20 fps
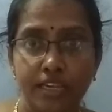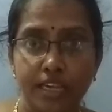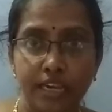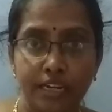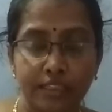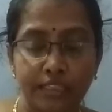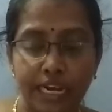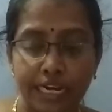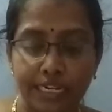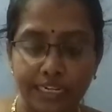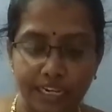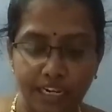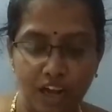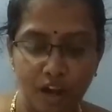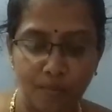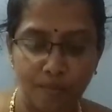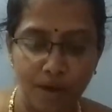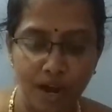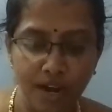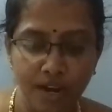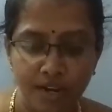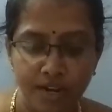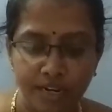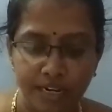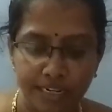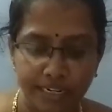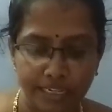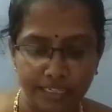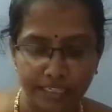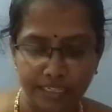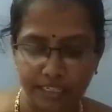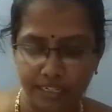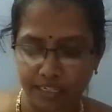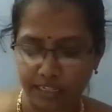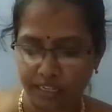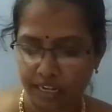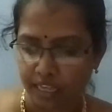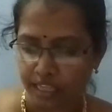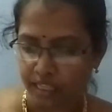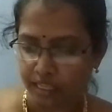earth. Atacama desert.
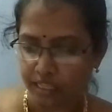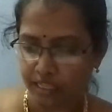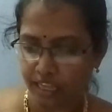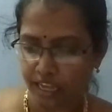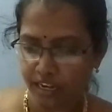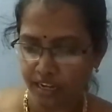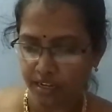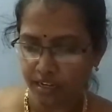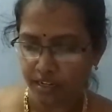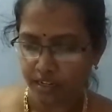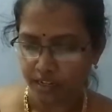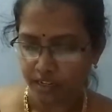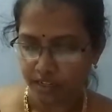Then